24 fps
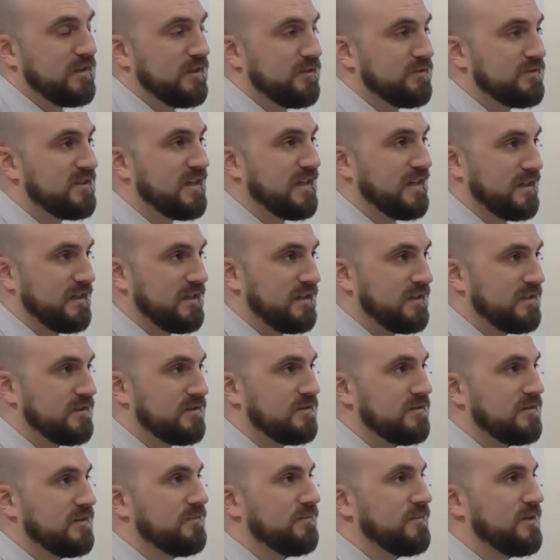you know
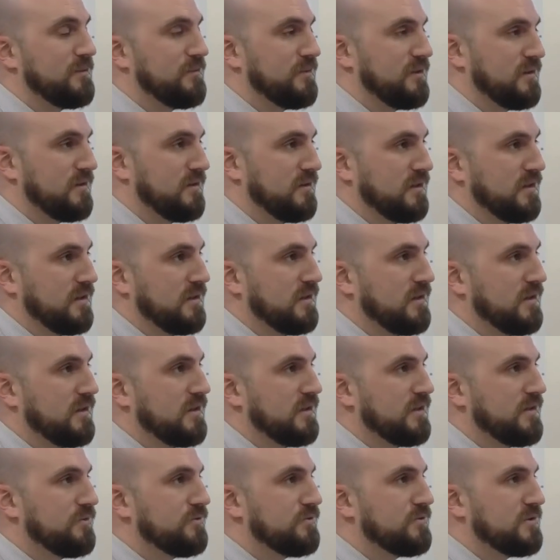techniques that maybe
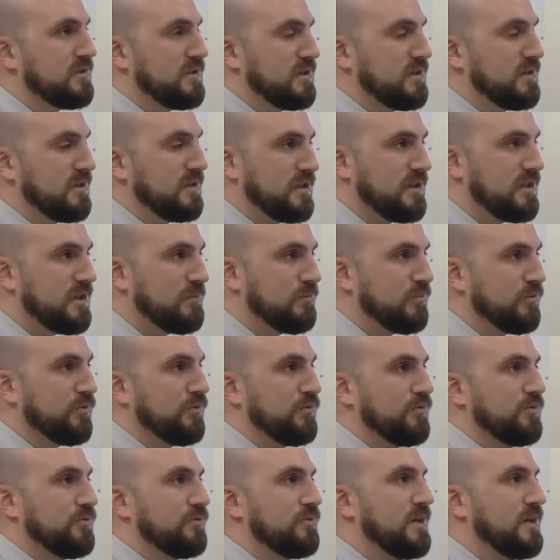yeah you see in
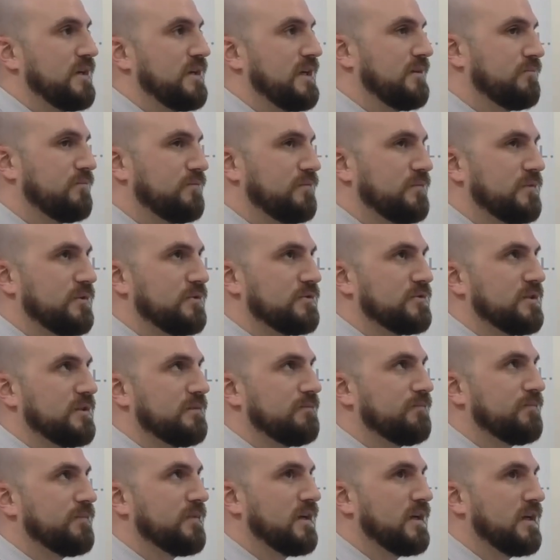hebrew and there's
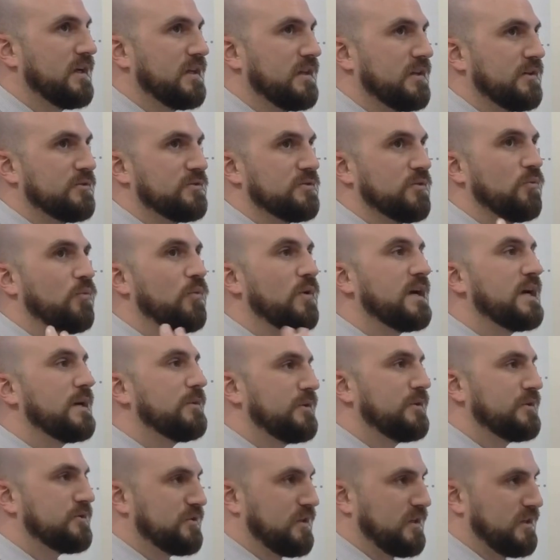a there's a way
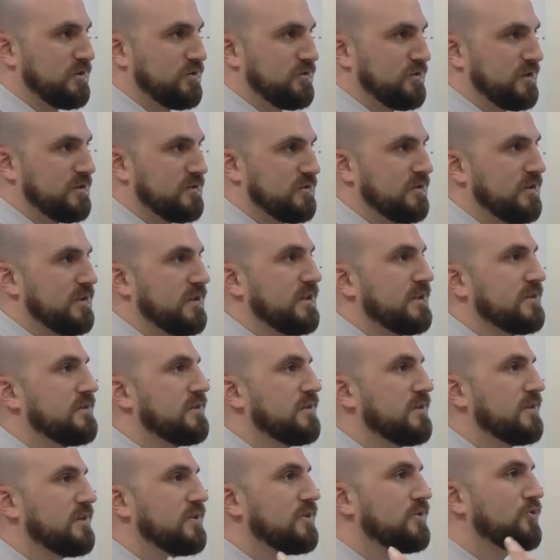we try to translate it
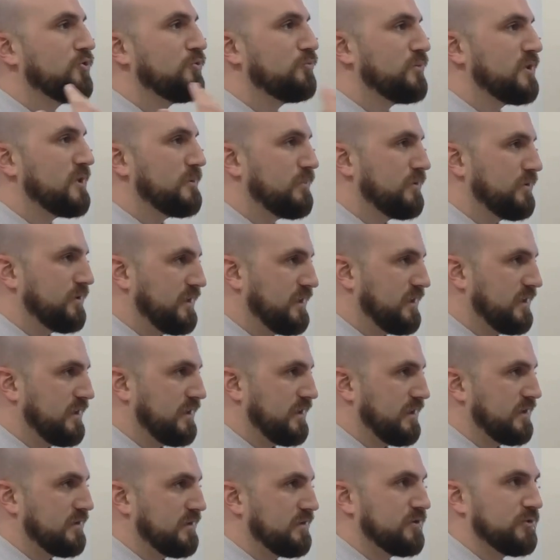to clue people in
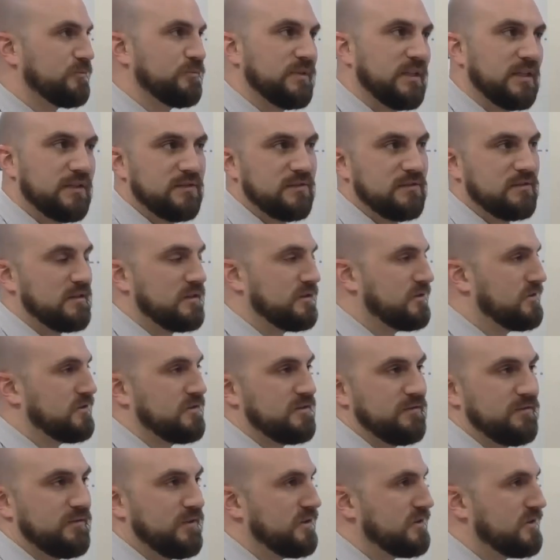in english but that's it's
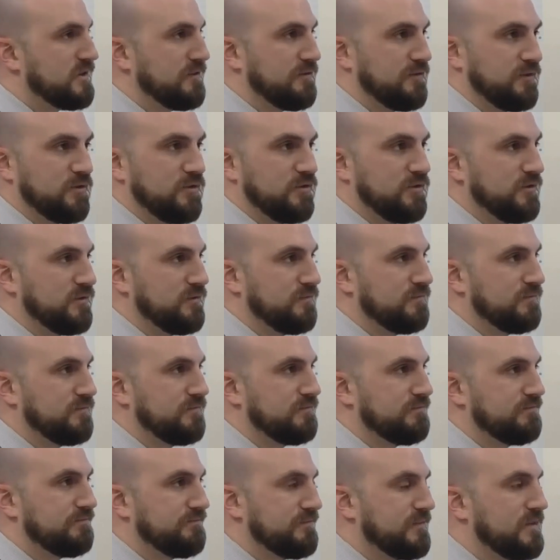just a very difficult
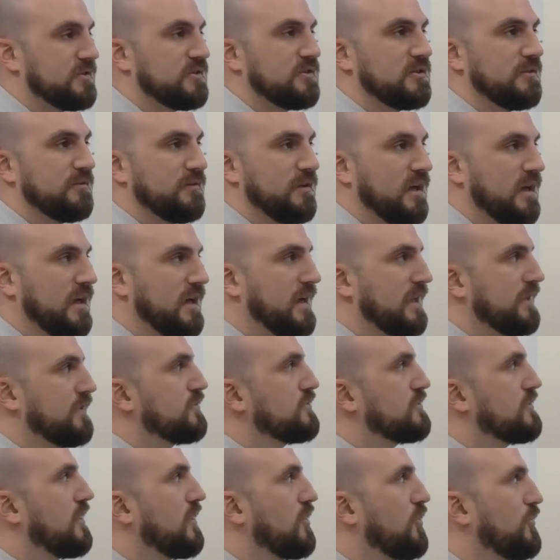yeah di- and
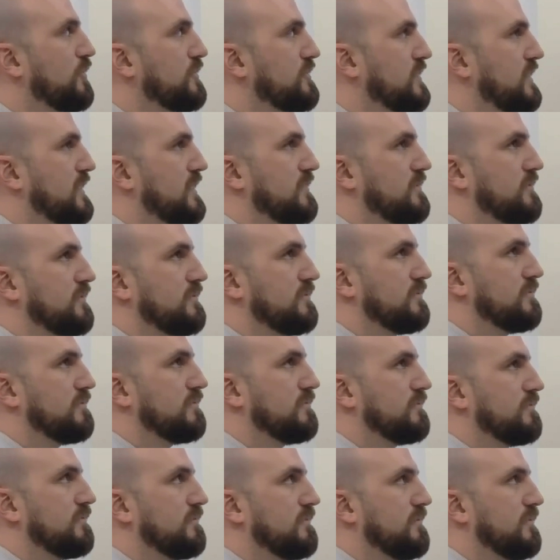there's not always like a
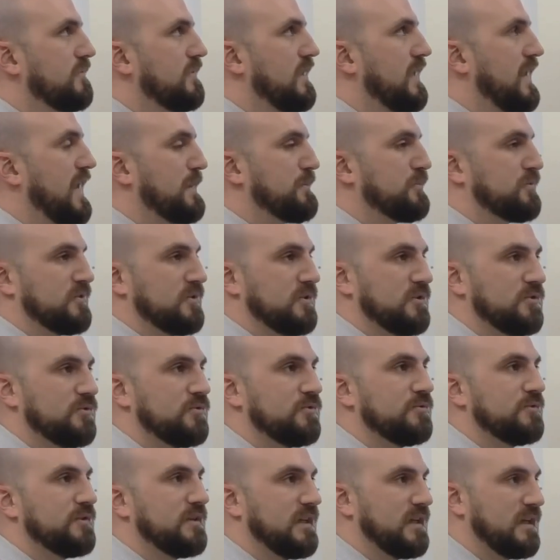
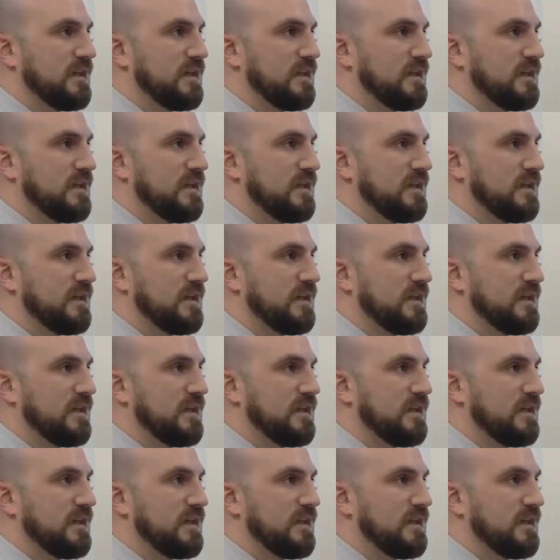absolute